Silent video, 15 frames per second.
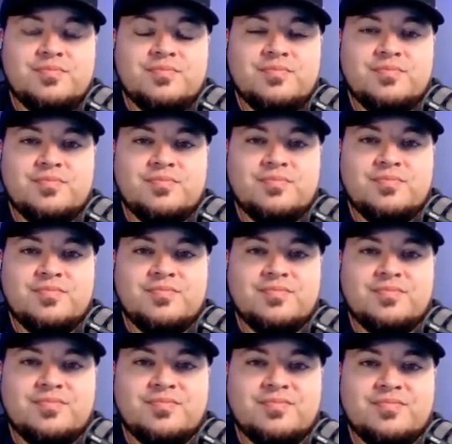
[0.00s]

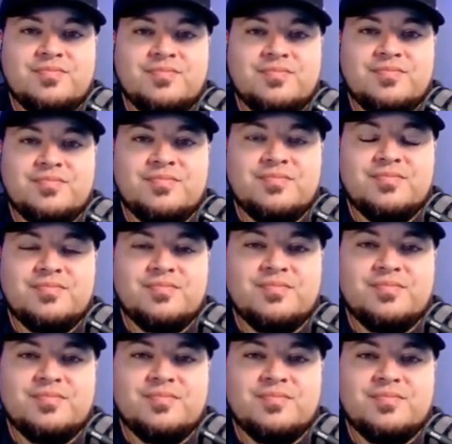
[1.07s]

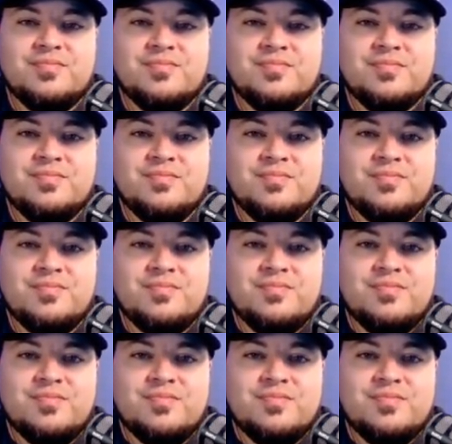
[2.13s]

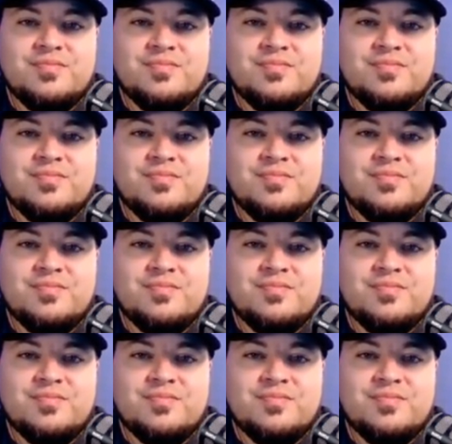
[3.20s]
[no speech]